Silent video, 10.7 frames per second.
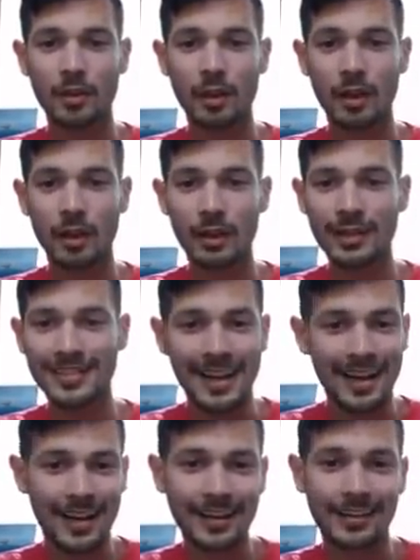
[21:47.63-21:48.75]
Uh, it's
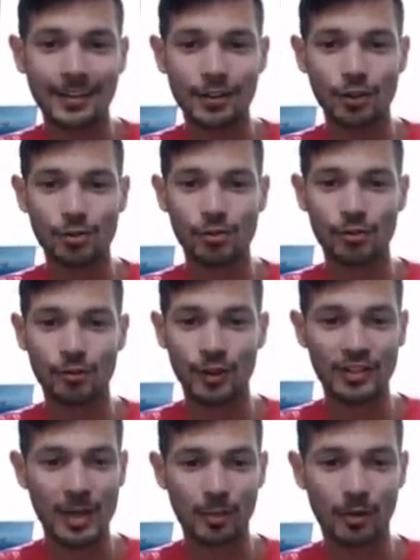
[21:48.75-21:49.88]
harder to, for
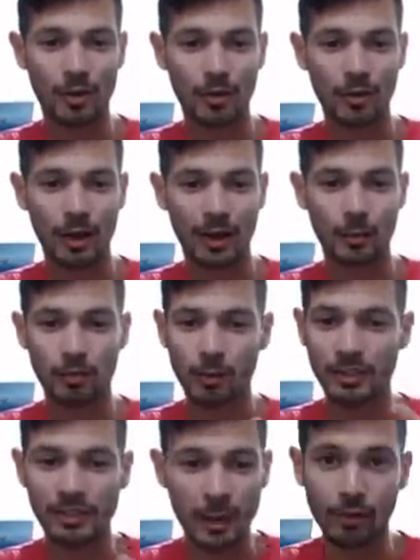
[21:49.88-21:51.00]
example, I could probably
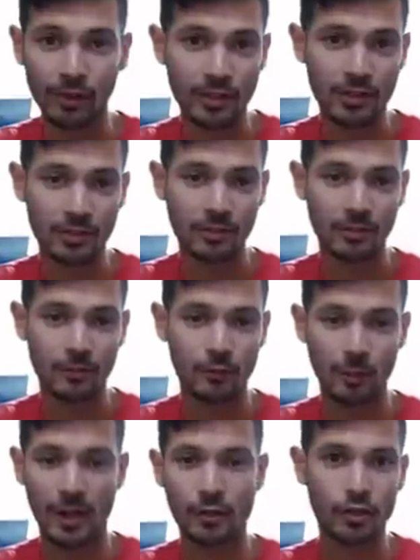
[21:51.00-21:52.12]
double this from
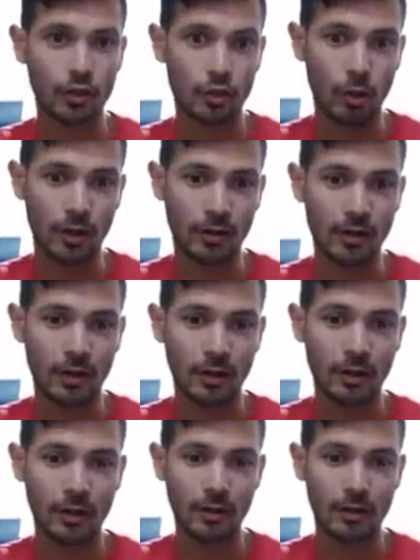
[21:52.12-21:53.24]
one hundred to two hundred,
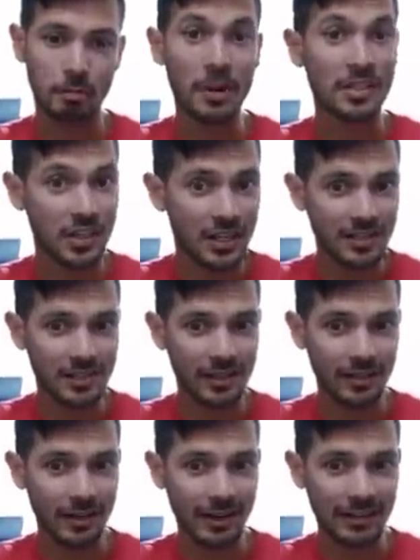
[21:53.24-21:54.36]
much easier
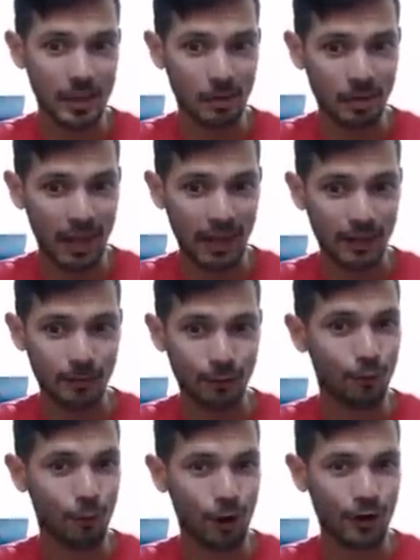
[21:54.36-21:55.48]
than I can double that from
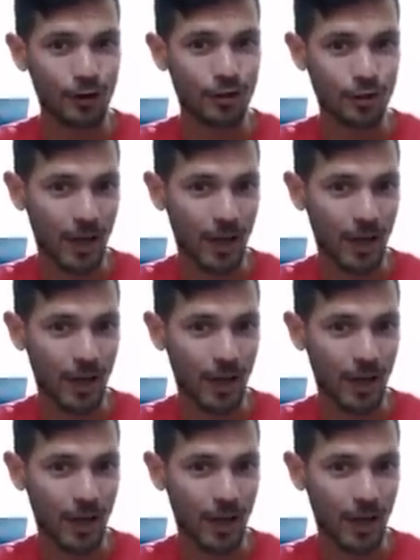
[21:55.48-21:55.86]
four hundred to